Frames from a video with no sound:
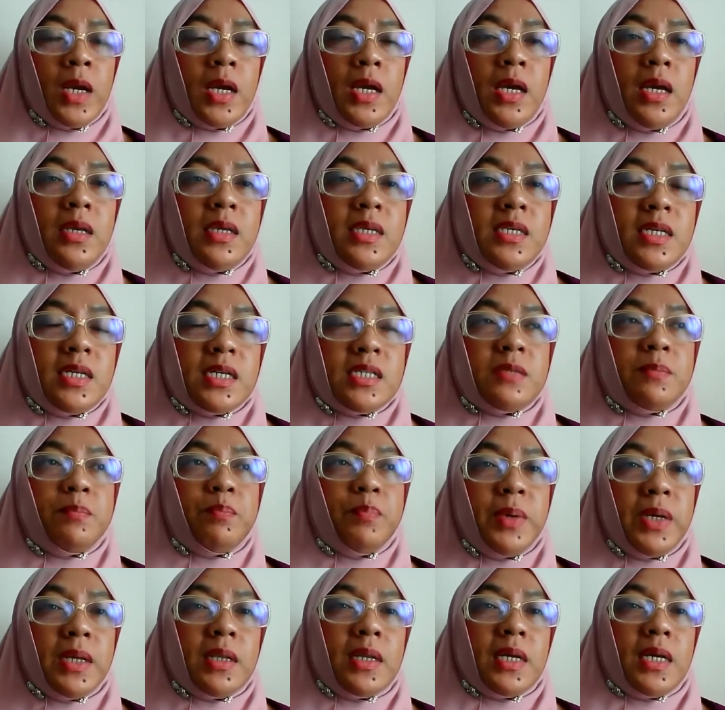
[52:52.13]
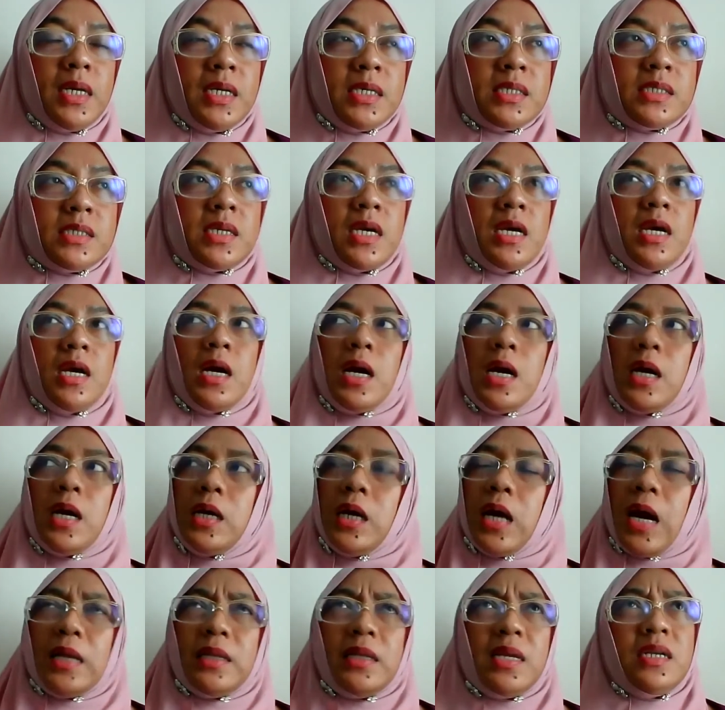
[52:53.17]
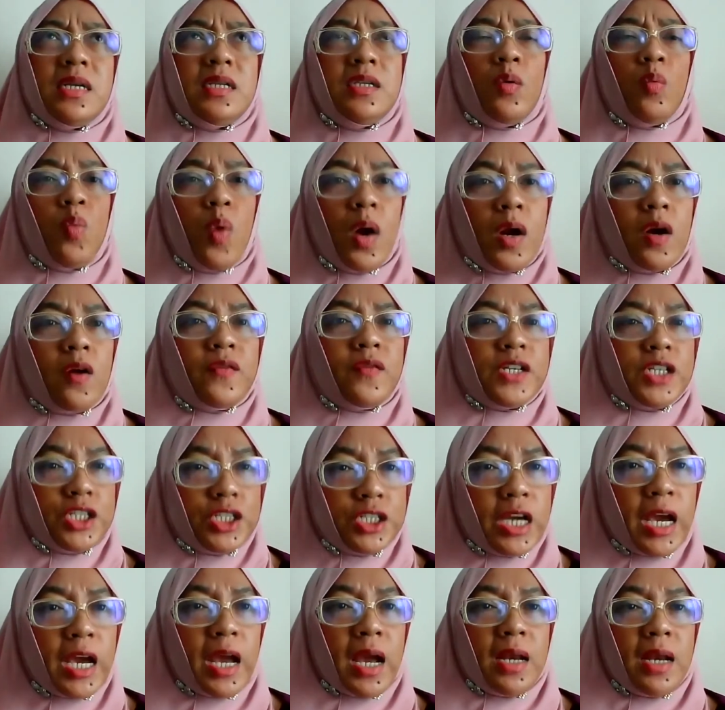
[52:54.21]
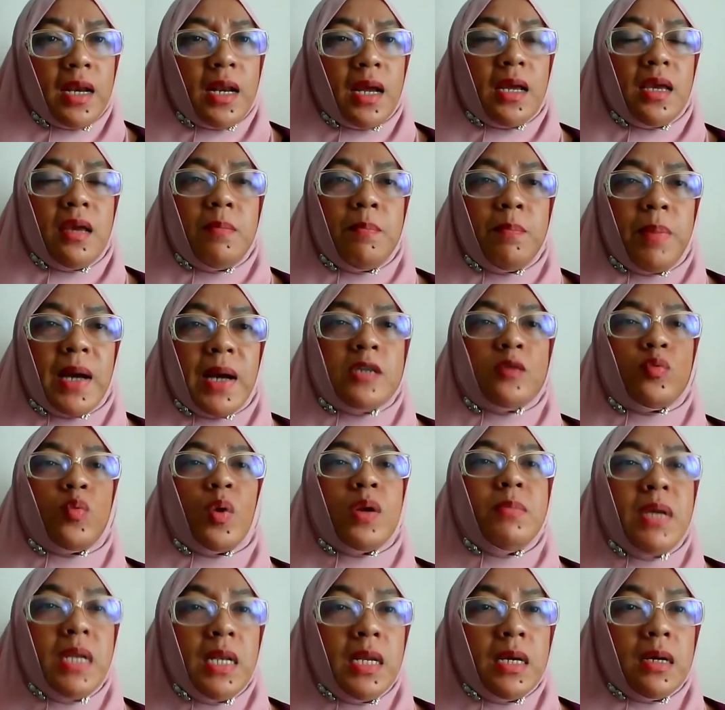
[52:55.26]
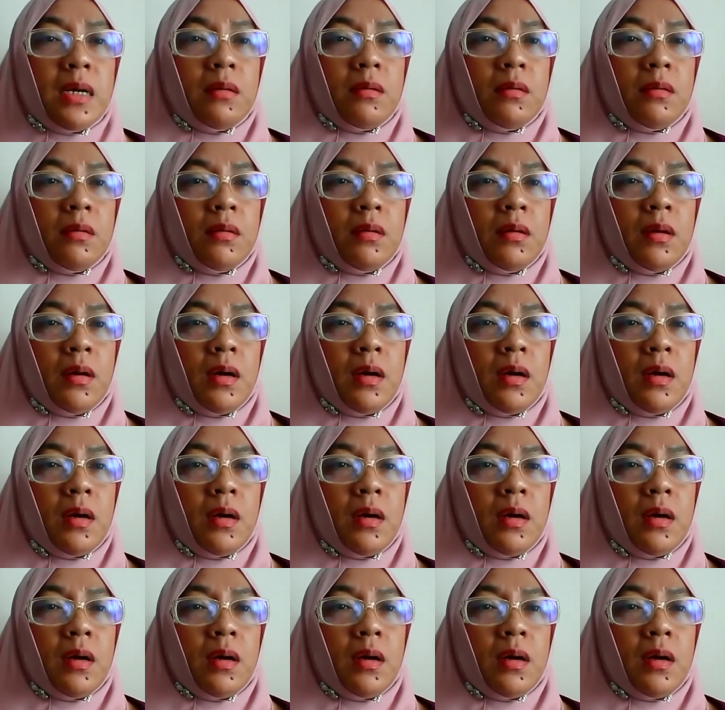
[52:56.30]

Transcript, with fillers: he just built his I think the one of a chair that he buy is one million.